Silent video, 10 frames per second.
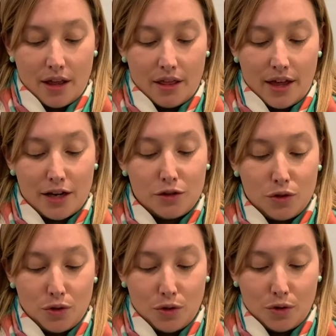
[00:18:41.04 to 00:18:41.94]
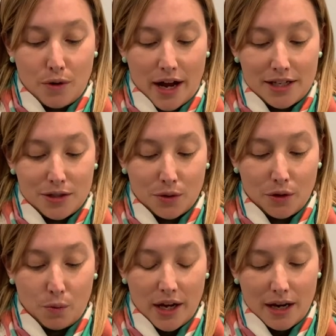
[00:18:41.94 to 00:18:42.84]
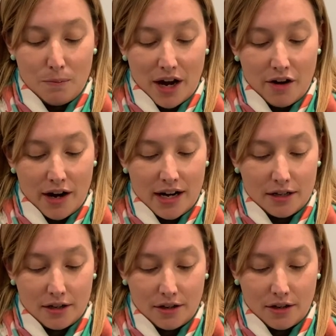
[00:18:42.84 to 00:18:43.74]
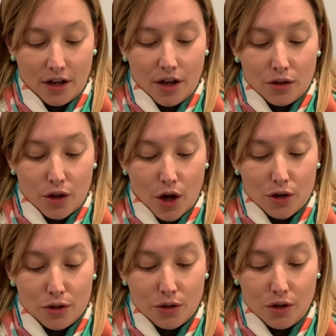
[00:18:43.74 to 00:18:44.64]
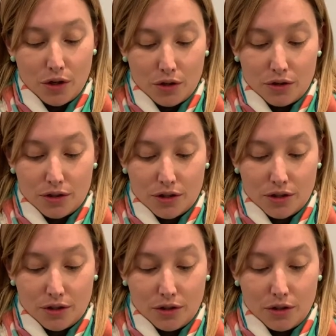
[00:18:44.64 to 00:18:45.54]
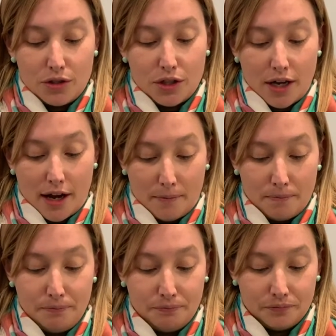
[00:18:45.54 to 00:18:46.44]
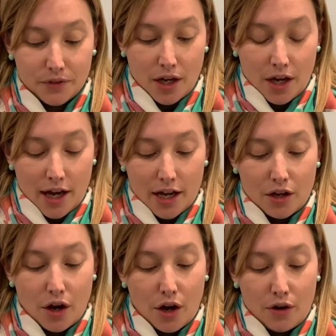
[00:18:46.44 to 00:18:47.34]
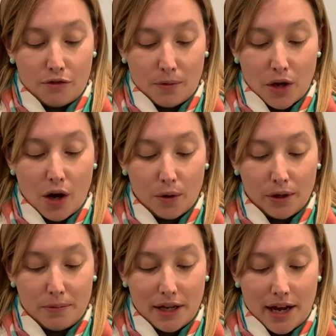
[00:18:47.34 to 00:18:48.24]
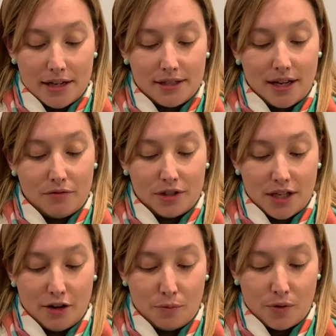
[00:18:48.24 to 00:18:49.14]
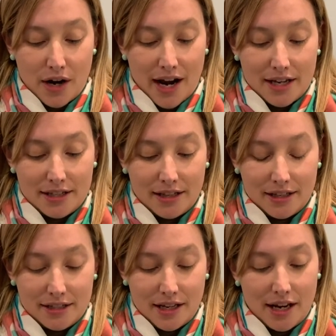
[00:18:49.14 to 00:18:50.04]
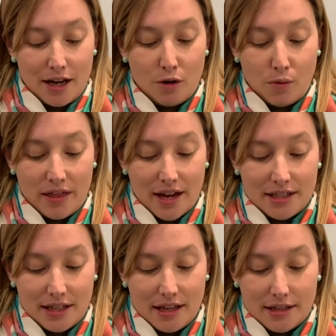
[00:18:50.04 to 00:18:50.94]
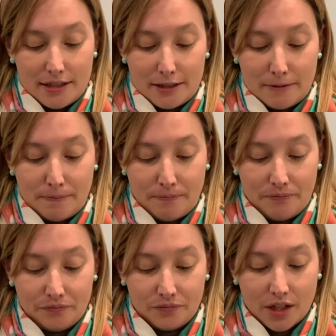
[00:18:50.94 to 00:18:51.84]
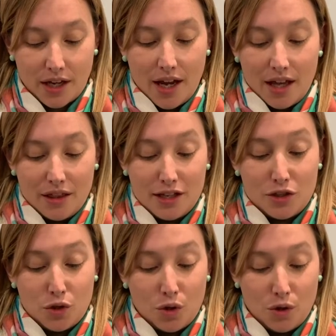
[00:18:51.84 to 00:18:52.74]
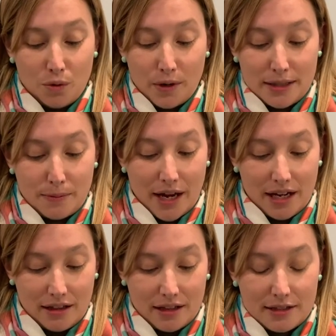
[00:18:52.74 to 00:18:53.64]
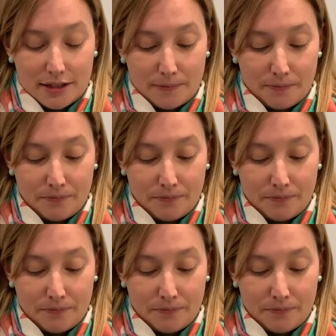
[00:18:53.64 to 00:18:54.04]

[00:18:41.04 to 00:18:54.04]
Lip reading: Then, too, I saw the wicked buried, those who used to come and go from the holy place and receive praise in the city where they did this. This, too, is meaningless.